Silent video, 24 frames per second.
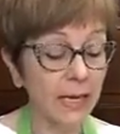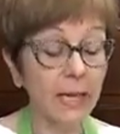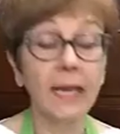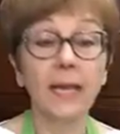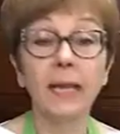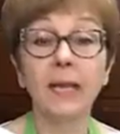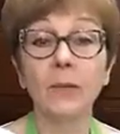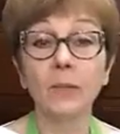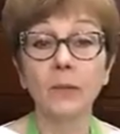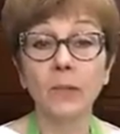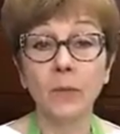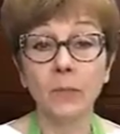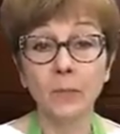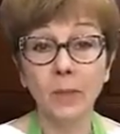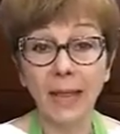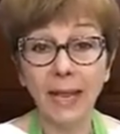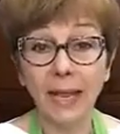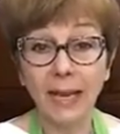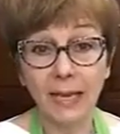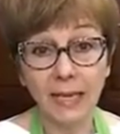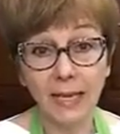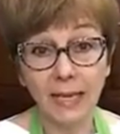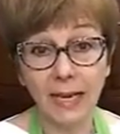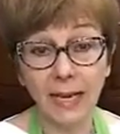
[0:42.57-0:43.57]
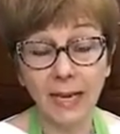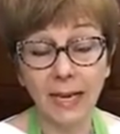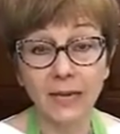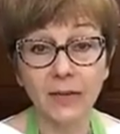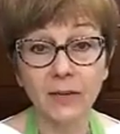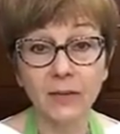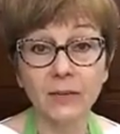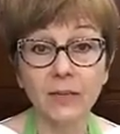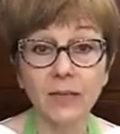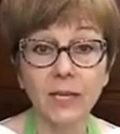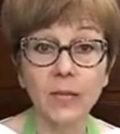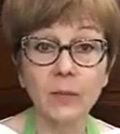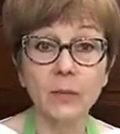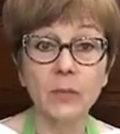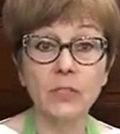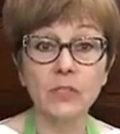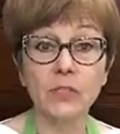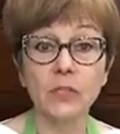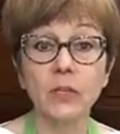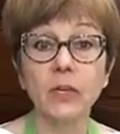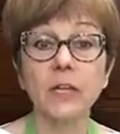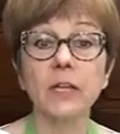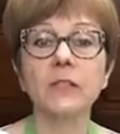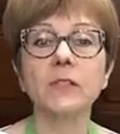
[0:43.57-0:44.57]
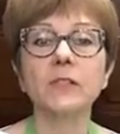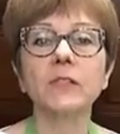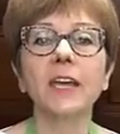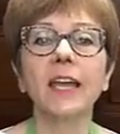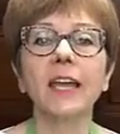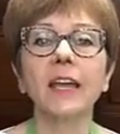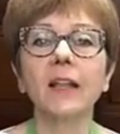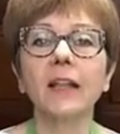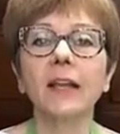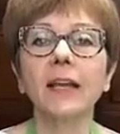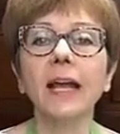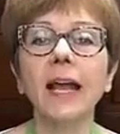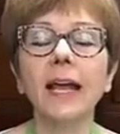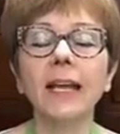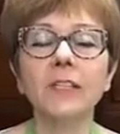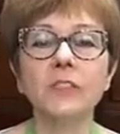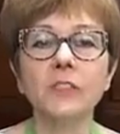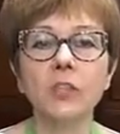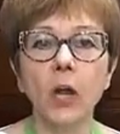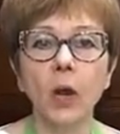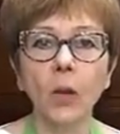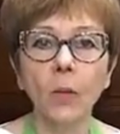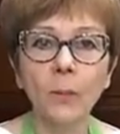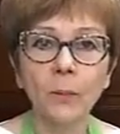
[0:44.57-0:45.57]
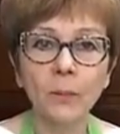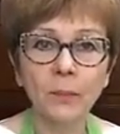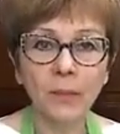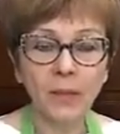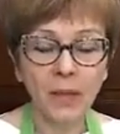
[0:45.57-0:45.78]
And my black cat, her name is Grace Kelly. Hi, Jill.